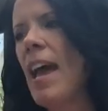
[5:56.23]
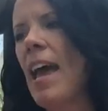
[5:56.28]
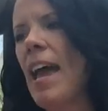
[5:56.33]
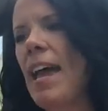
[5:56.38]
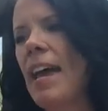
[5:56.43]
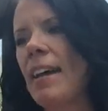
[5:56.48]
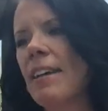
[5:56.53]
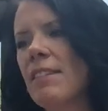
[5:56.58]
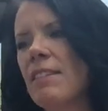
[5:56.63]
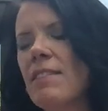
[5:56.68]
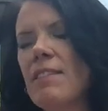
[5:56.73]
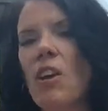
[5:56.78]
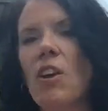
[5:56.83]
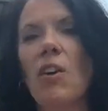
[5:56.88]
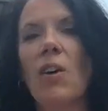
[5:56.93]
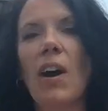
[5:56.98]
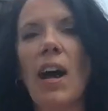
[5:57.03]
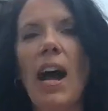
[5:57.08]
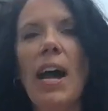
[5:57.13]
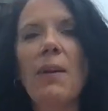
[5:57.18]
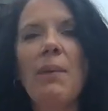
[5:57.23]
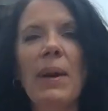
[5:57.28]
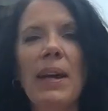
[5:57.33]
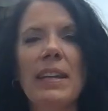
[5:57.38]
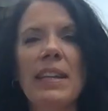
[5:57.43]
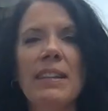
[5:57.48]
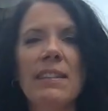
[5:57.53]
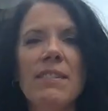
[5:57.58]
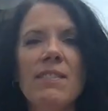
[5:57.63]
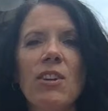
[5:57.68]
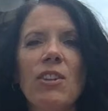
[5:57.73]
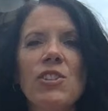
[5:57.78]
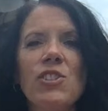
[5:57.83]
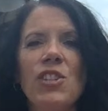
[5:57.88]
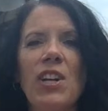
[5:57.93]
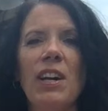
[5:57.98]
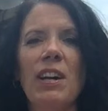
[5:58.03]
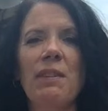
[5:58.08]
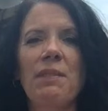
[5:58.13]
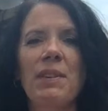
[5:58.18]
And so I went in search
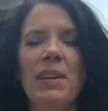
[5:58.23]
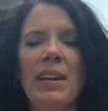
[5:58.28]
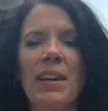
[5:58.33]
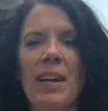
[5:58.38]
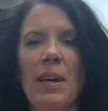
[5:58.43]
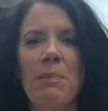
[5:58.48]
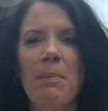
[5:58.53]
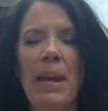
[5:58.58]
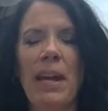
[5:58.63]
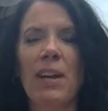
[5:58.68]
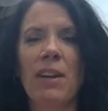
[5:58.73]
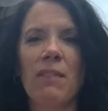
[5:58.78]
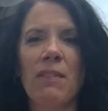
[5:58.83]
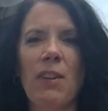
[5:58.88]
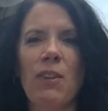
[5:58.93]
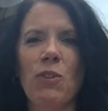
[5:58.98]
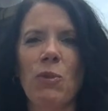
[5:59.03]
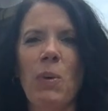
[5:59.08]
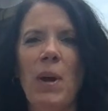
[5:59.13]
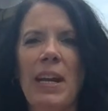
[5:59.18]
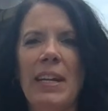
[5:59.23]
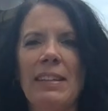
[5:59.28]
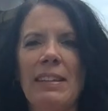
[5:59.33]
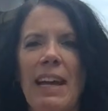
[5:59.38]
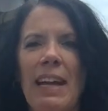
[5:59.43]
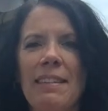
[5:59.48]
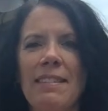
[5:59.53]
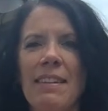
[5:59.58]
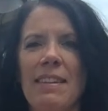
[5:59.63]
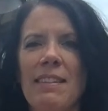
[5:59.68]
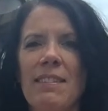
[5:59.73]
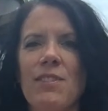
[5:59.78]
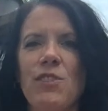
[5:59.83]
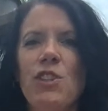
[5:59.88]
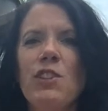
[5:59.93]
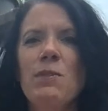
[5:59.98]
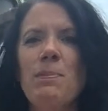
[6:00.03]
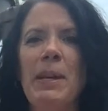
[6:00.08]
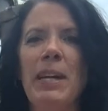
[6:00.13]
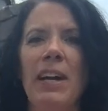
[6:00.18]
of a pair of those wine glasses
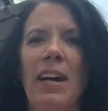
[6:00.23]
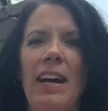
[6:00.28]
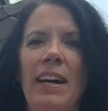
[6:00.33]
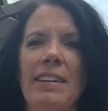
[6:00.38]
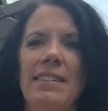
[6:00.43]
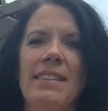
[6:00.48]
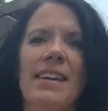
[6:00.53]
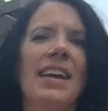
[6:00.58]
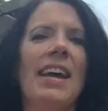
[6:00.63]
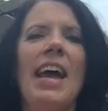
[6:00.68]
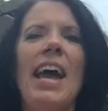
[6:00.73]
just because